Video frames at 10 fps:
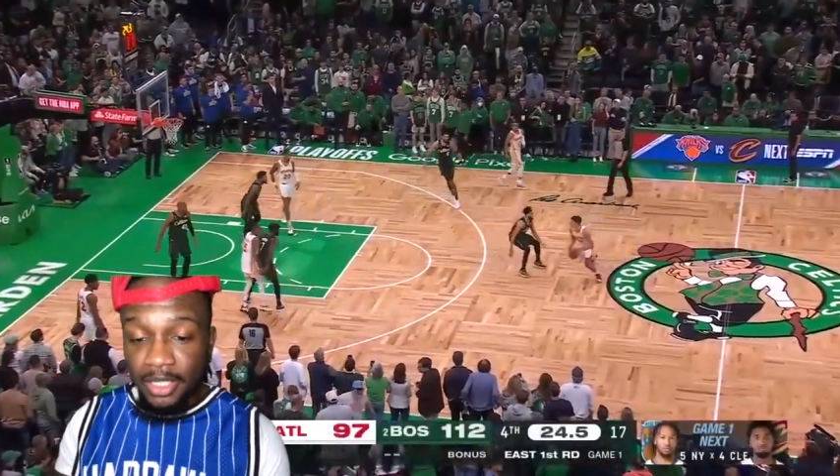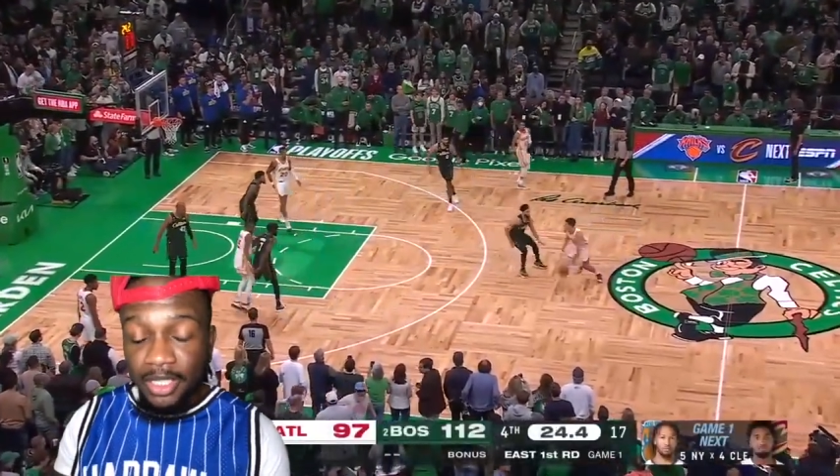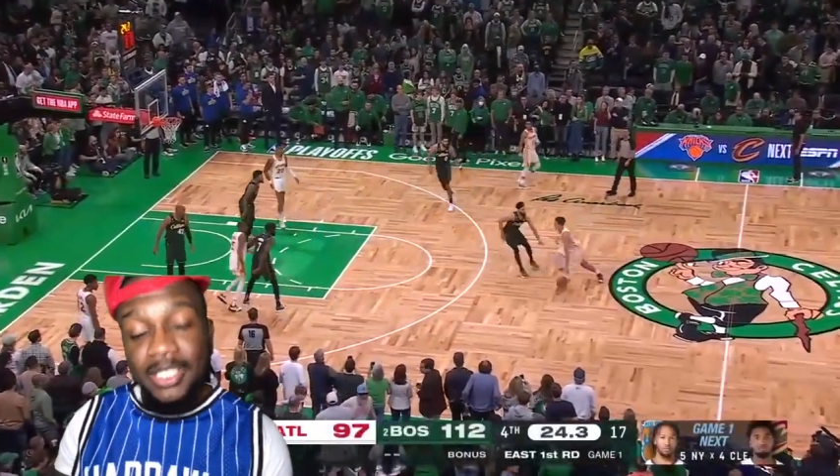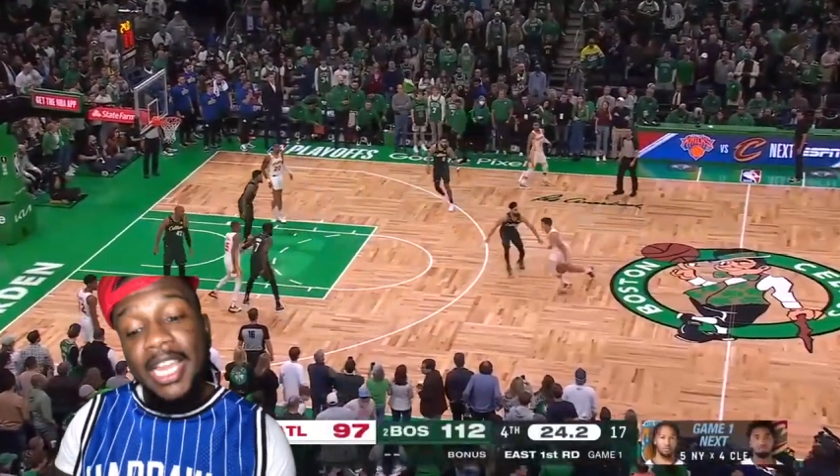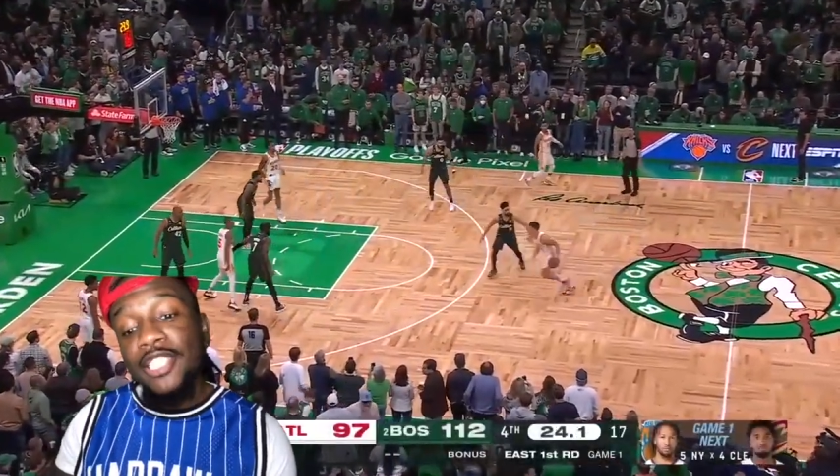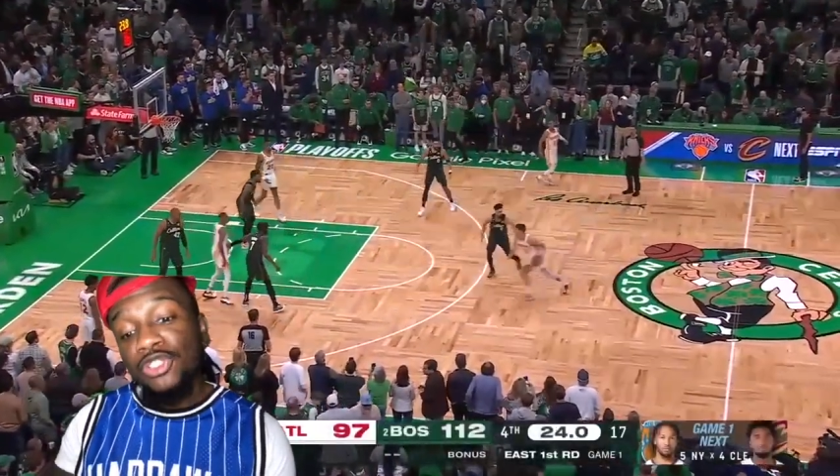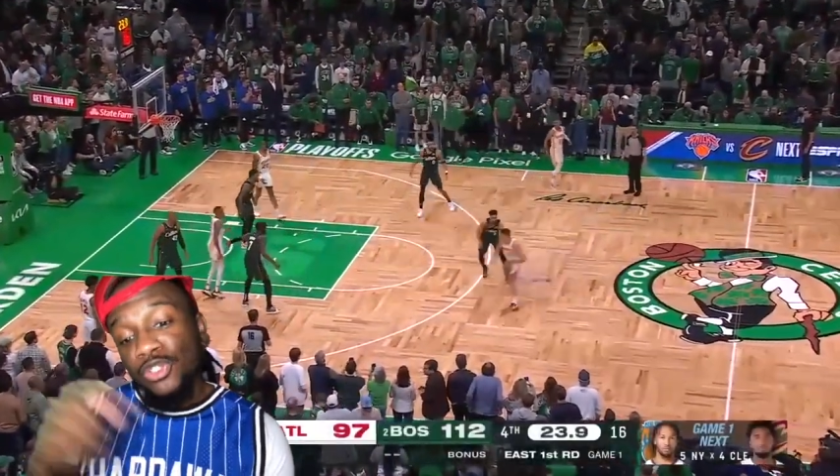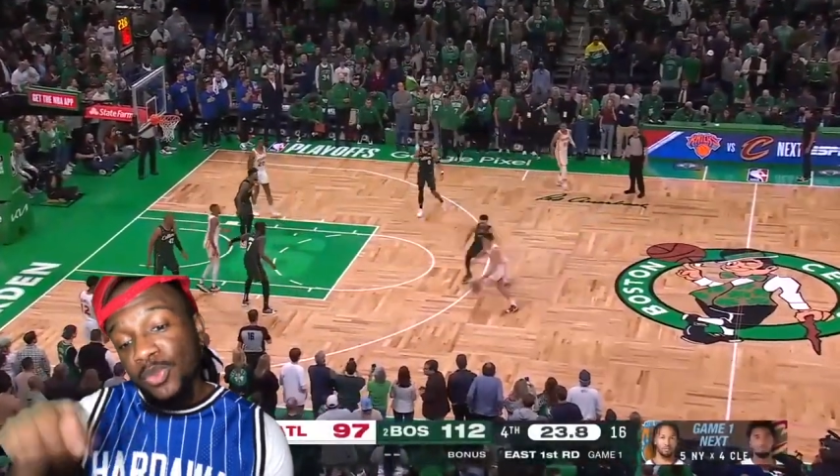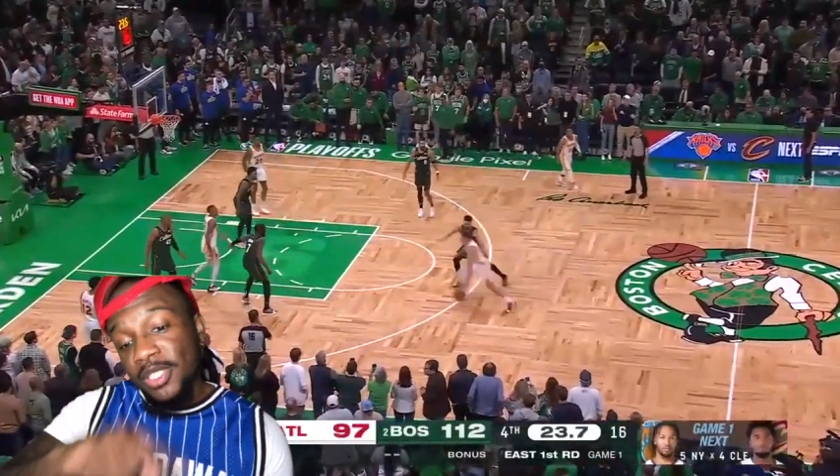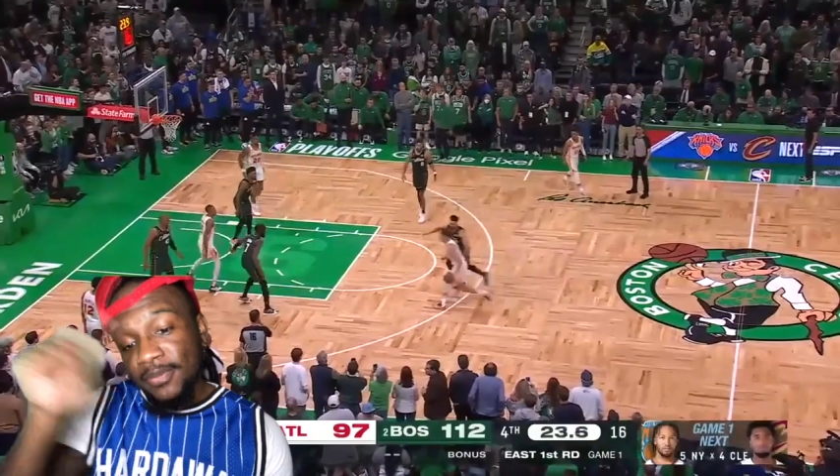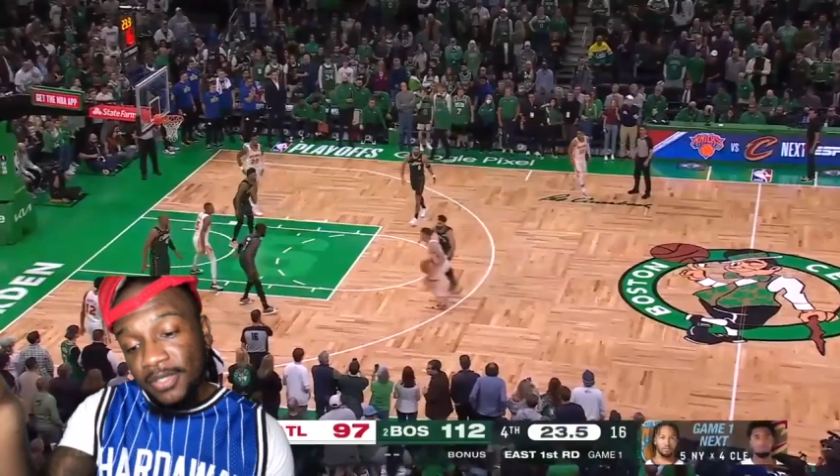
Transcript: Because now you switch